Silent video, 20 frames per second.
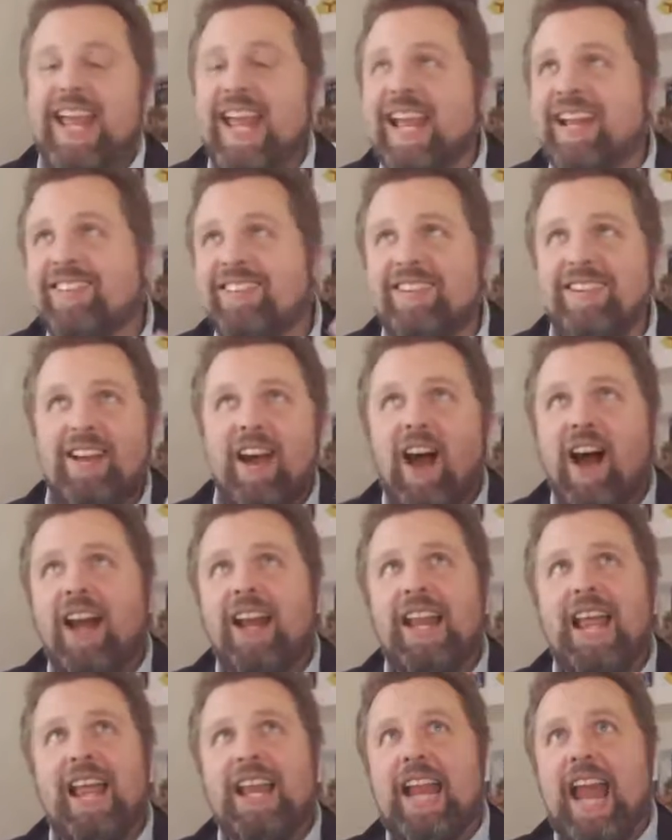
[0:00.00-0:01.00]
It's
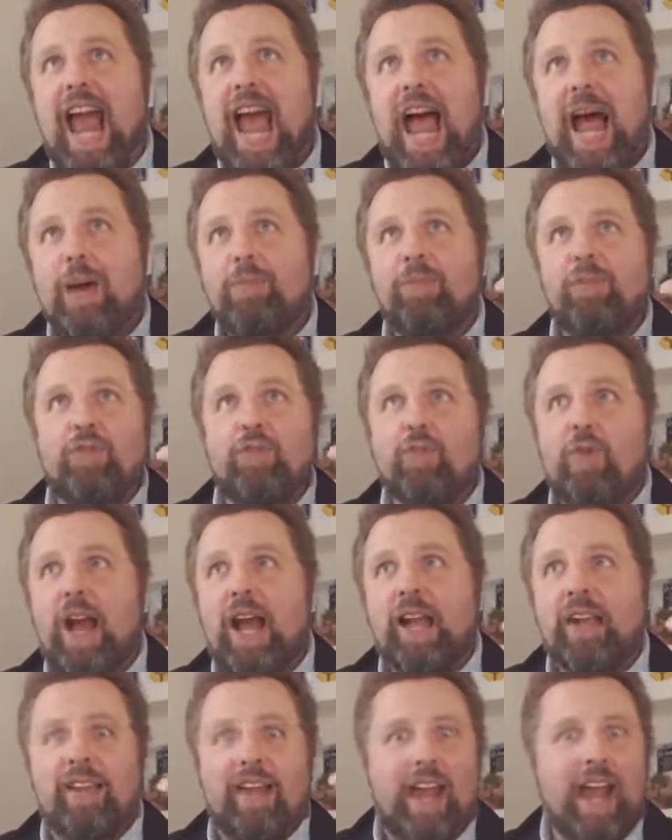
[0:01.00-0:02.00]
not an
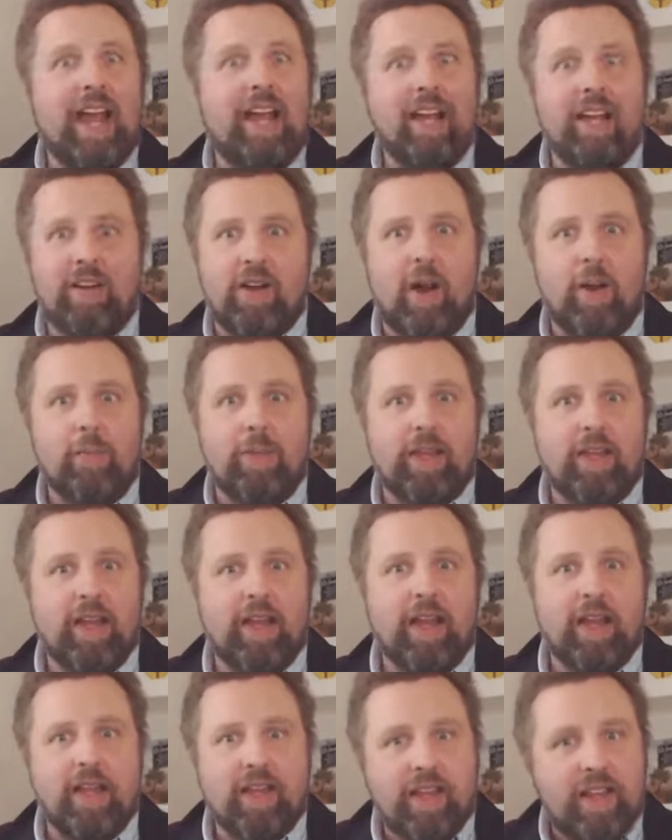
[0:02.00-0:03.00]
abstract economic
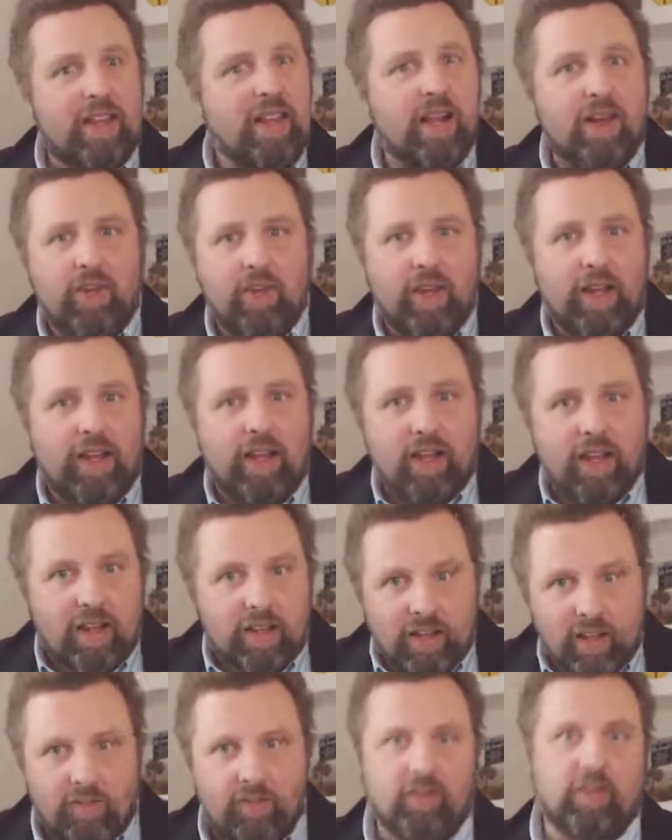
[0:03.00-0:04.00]
theory
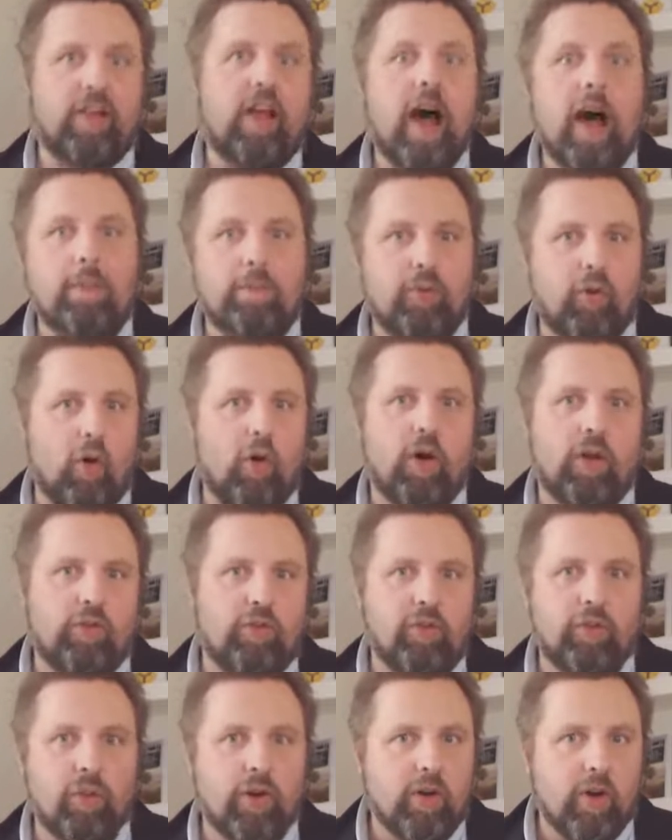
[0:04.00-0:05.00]
that's lopped
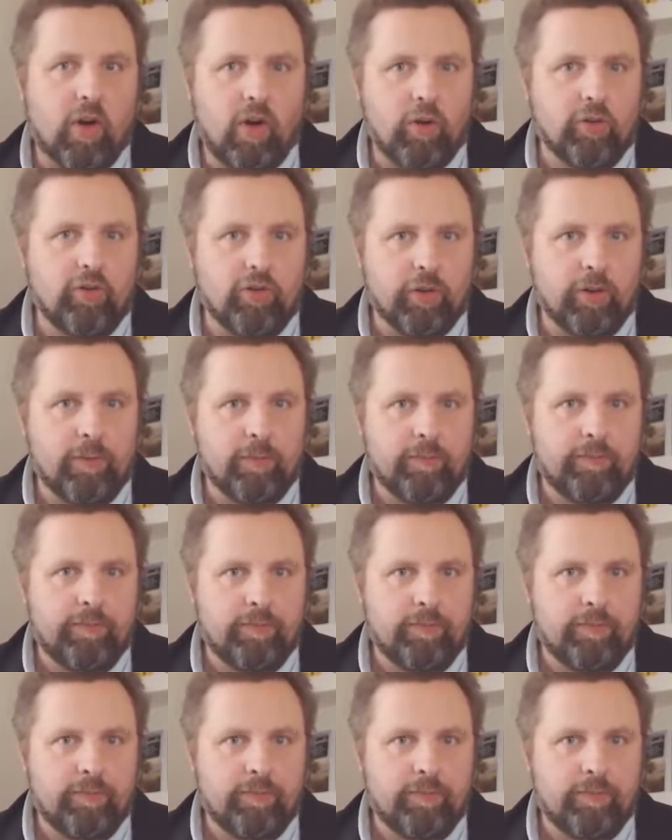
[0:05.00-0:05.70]
onto a culture.